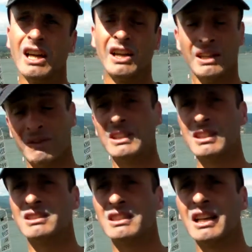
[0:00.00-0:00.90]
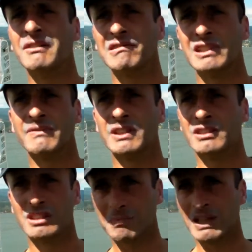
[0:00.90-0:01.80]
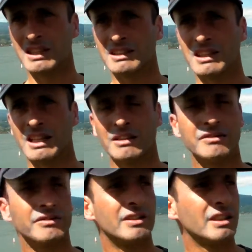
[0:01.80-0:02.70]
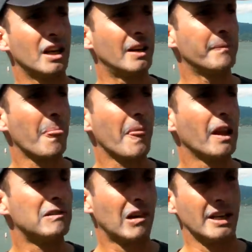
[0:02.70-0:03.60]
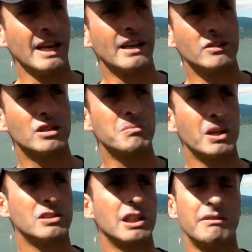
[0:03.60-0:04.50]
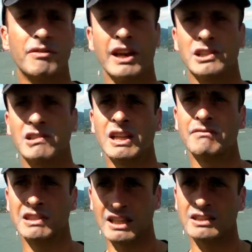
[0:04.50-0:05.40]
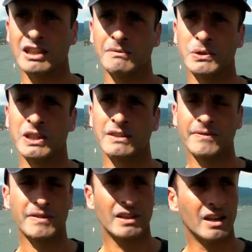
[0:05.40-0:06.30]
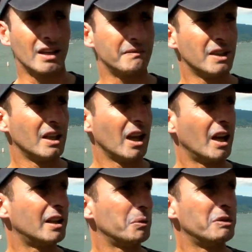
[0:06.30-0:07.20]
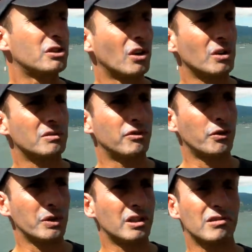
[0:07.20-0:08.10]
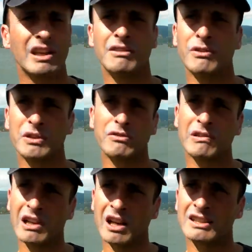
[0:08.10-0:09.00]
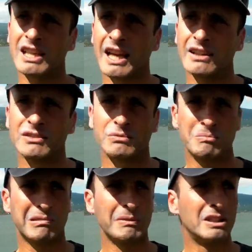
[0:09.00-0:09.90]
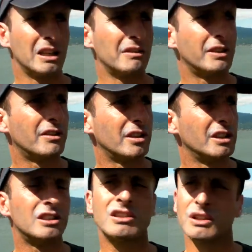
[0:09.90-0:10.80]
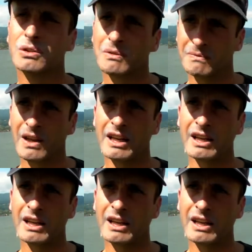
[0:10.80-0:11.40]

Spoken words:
and the ability to deliver as much as speed itself. Right now, 2 boats leave the factory every Saturday morning. I think we've sold 43, 44 at the last count. We've probably delivered 32 by now.